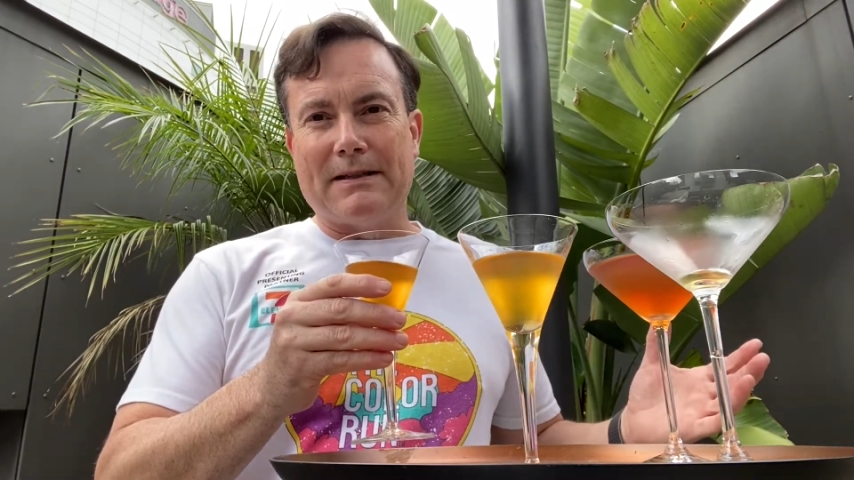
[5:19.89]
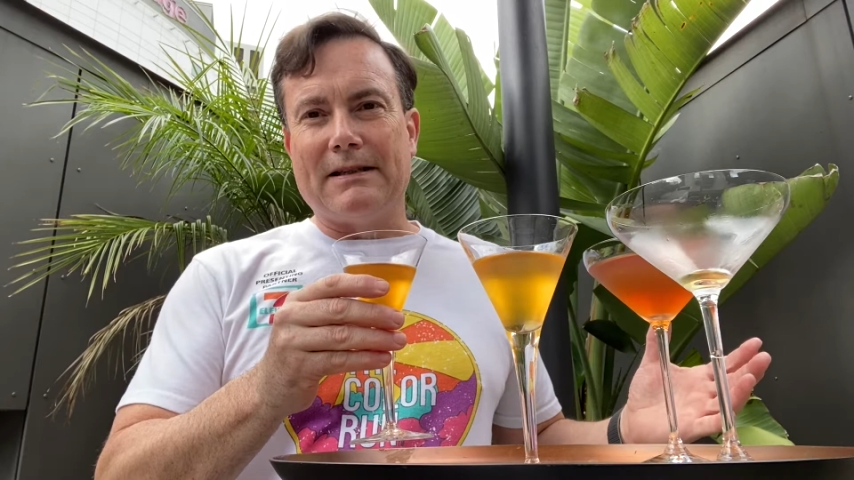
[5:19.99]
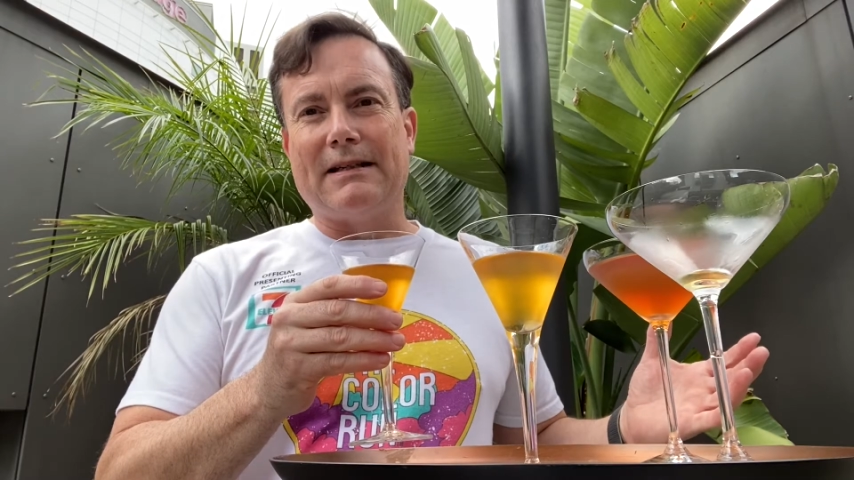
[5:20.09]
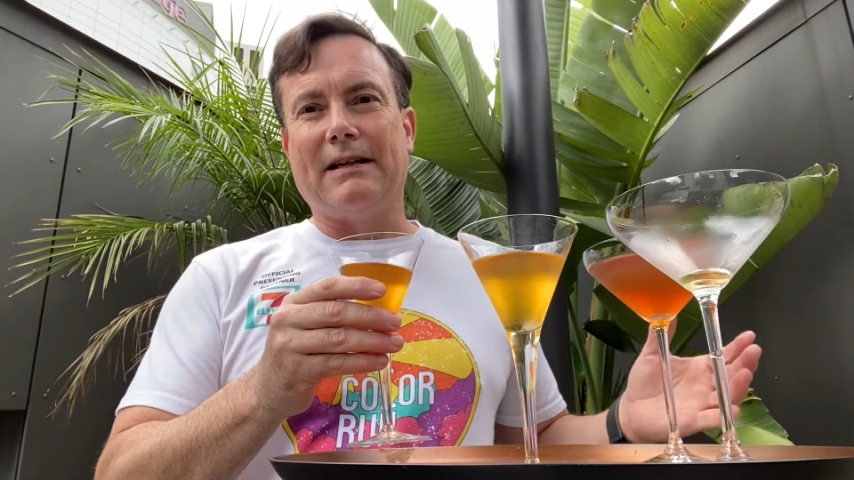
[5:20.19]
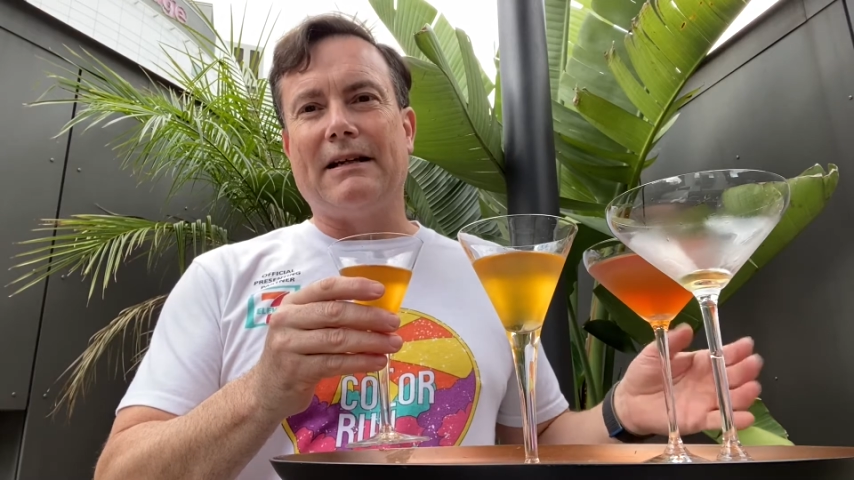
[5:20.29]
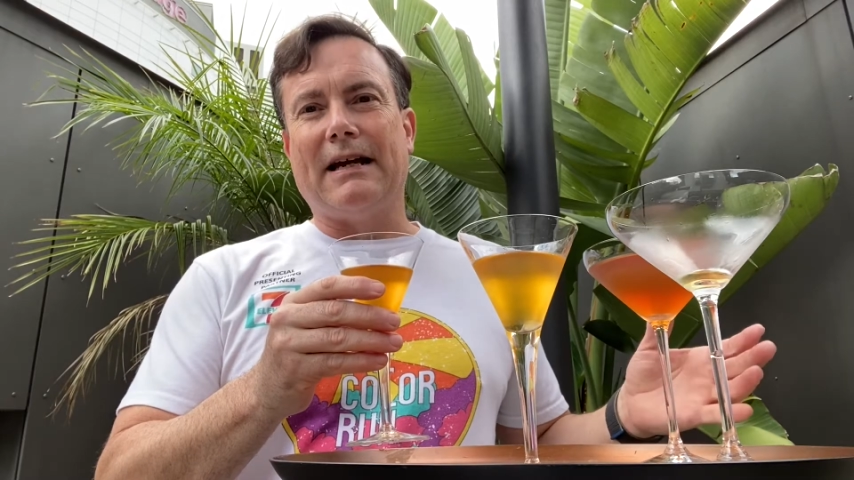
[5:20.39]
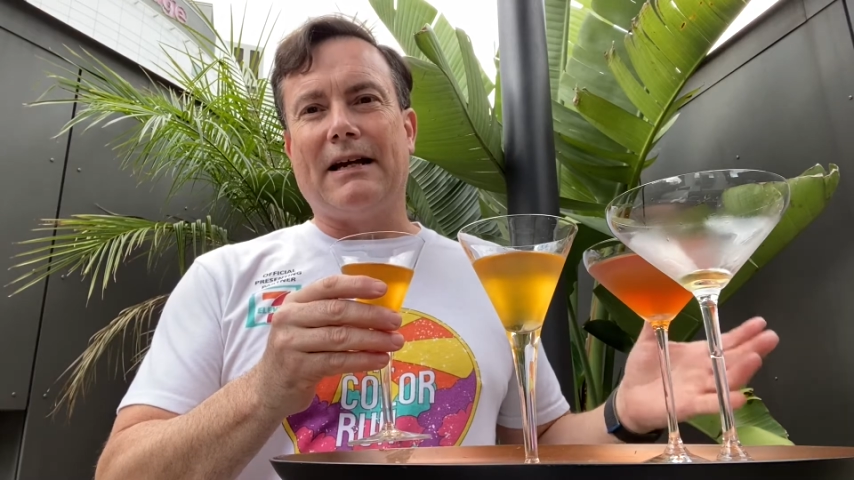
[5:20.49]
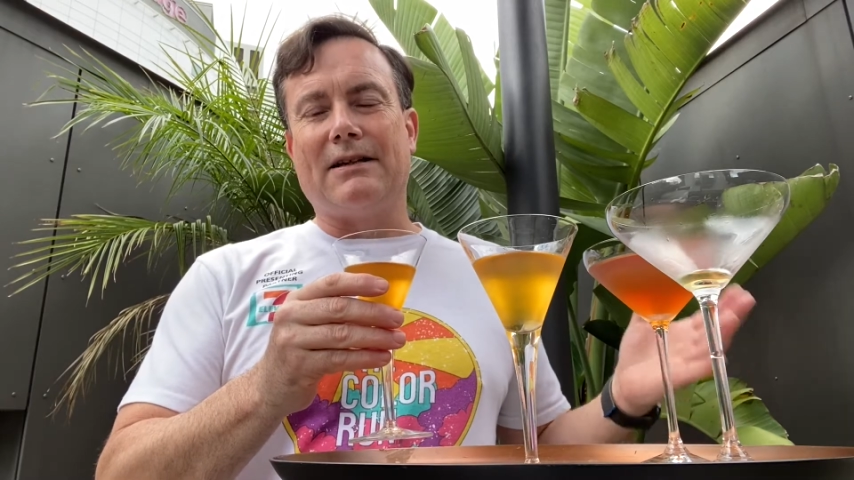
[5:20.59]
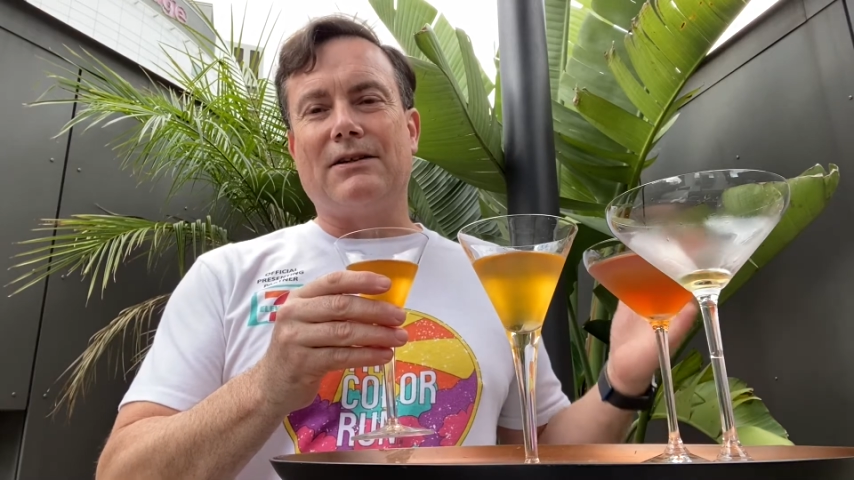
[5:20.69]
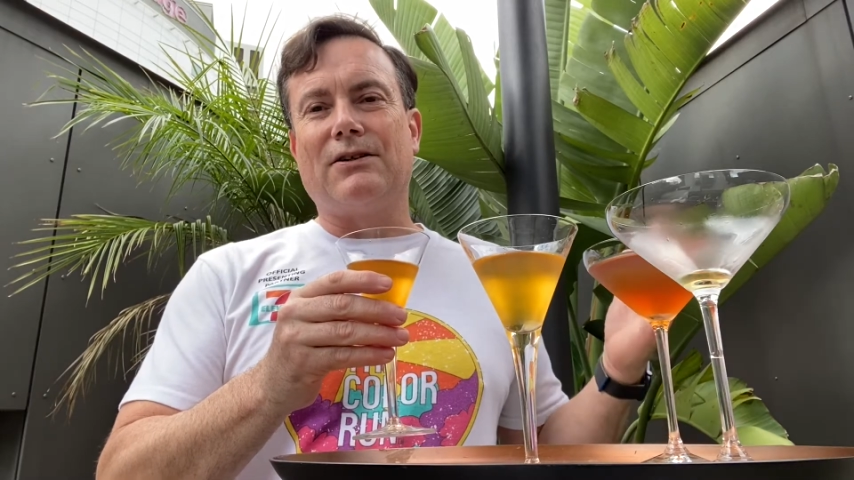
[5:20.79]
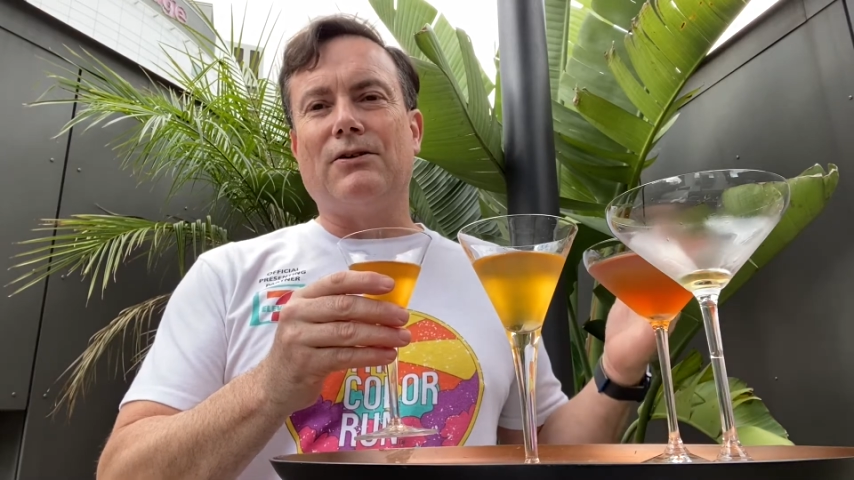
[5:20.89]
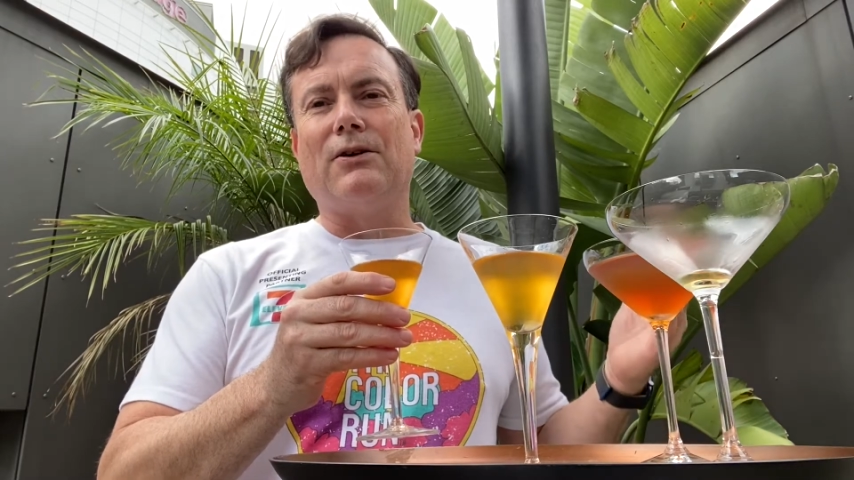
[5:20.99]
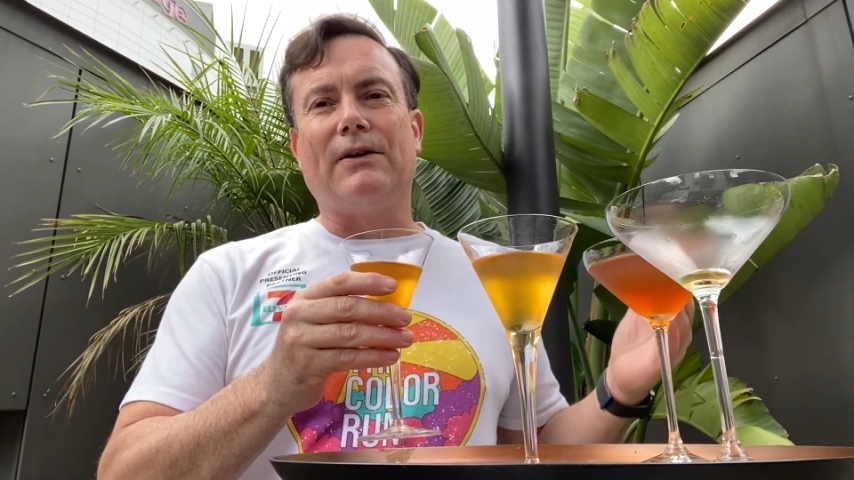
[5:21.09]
instead of the Angostura,